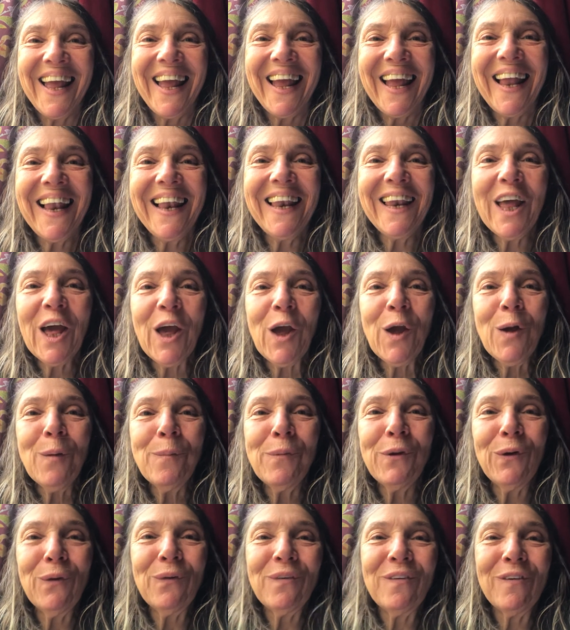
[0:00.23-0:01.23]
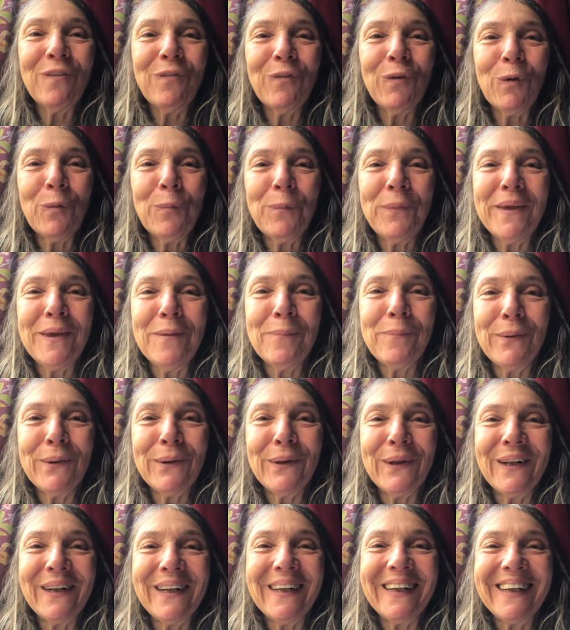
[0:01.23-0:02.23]
Hello, beautiful
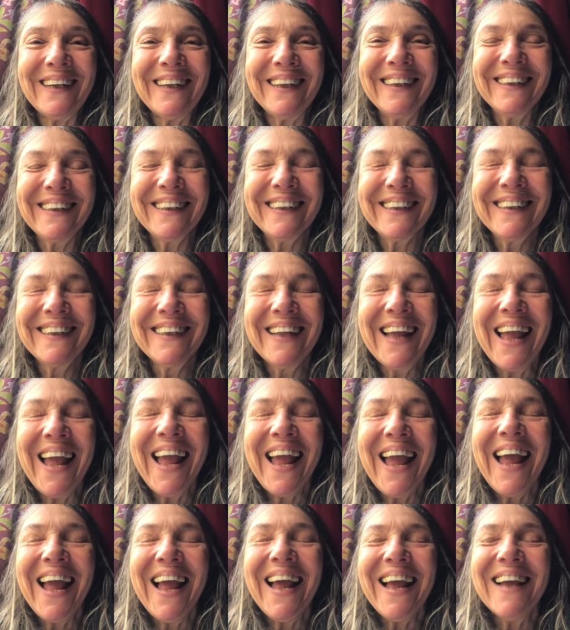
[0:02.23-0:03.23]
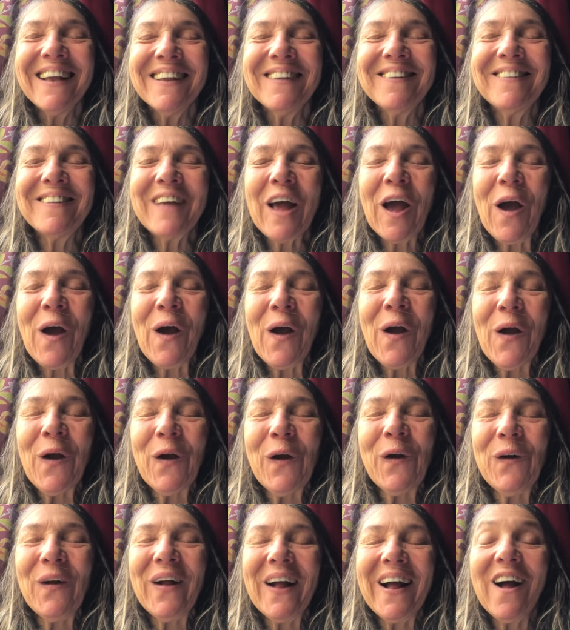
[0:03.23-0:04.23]
people.
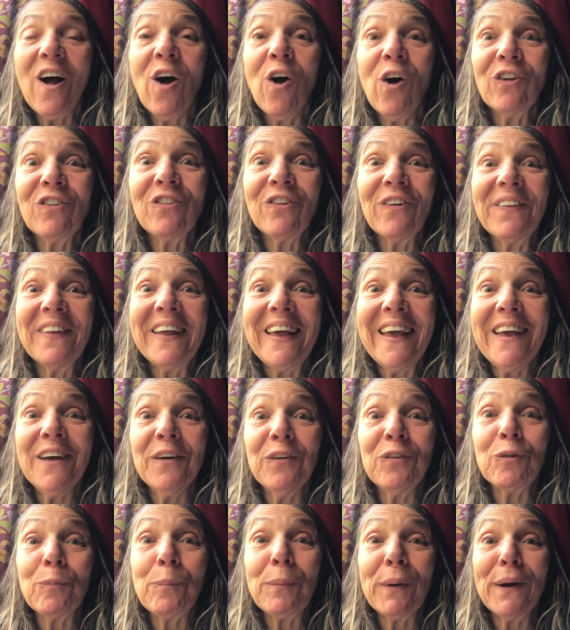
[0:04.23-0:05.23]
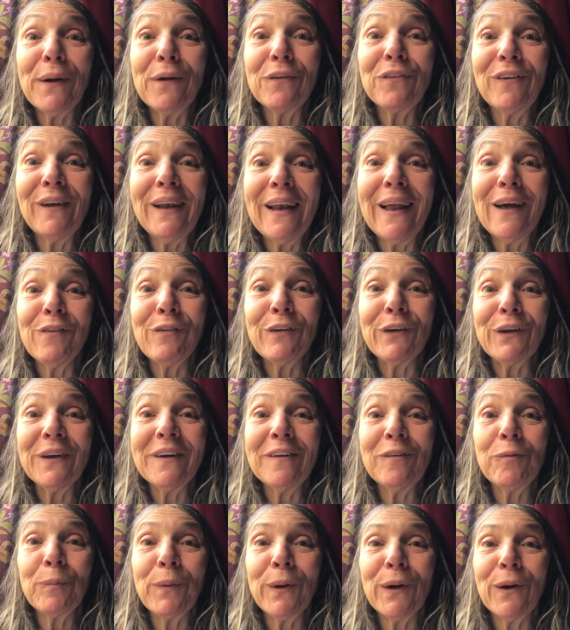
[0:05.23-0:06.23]
So, hot on the heels of part 11
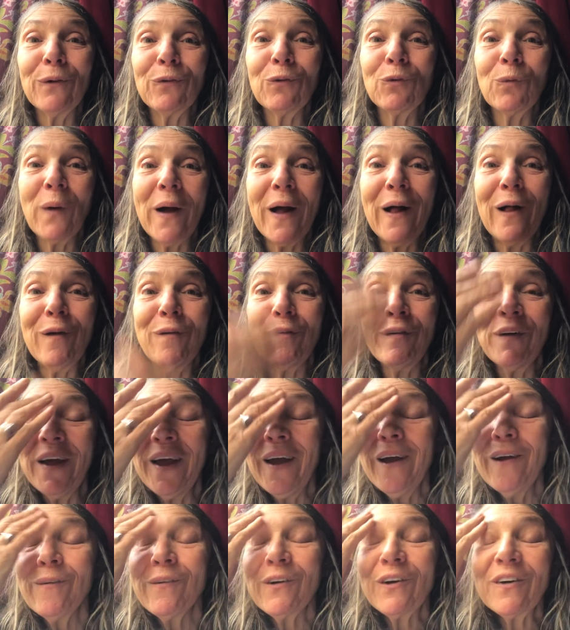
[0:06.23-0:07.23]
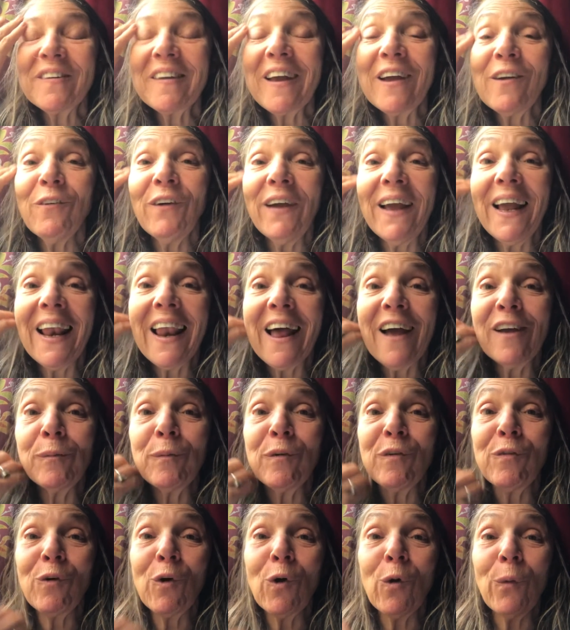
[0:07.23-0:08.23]
is part 12, because I realised
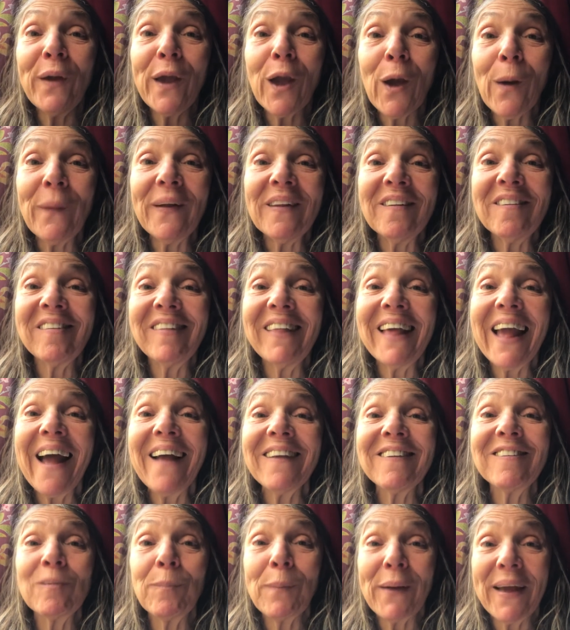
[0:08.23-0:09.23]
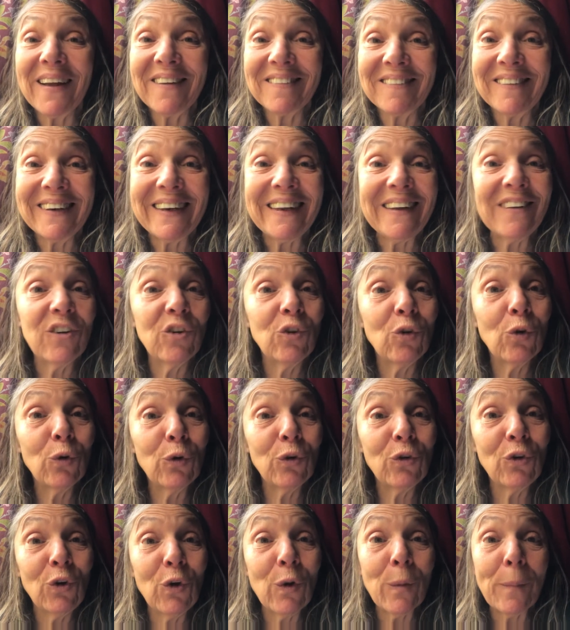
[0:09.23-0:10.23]
before we go into the aspects, I need to talk
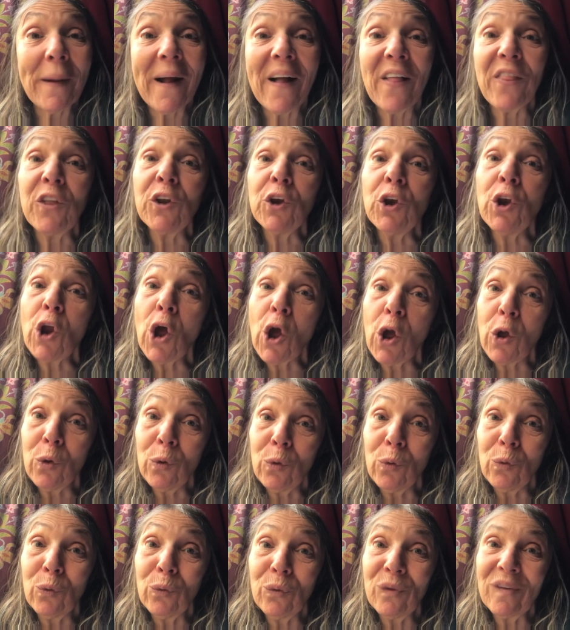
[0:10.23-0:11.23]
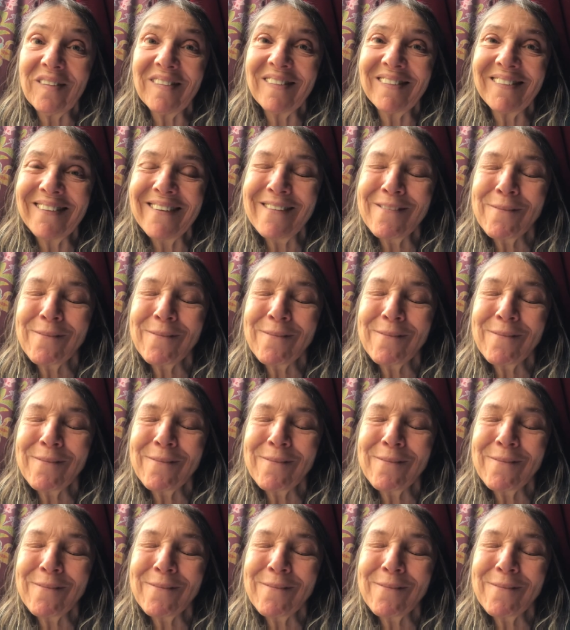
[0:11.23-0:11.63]
to you about the nodes.